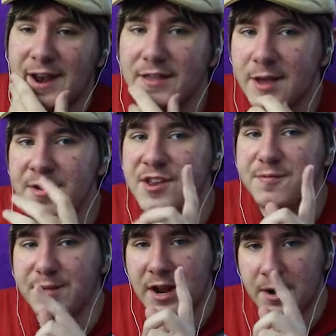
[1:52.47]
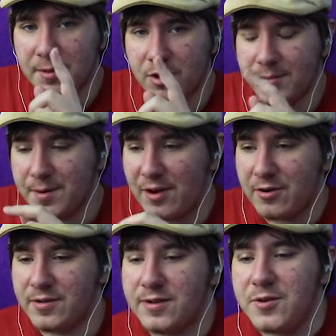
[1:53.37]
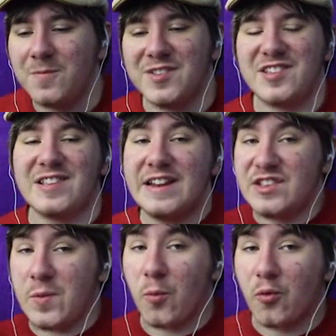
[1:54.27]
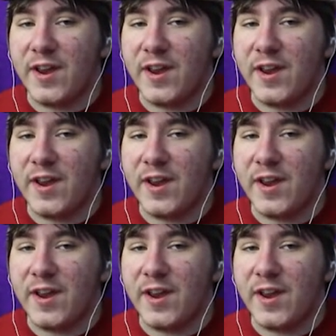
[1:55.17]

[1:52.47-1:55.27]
now let me explain a little bit about Doomfist, because I did some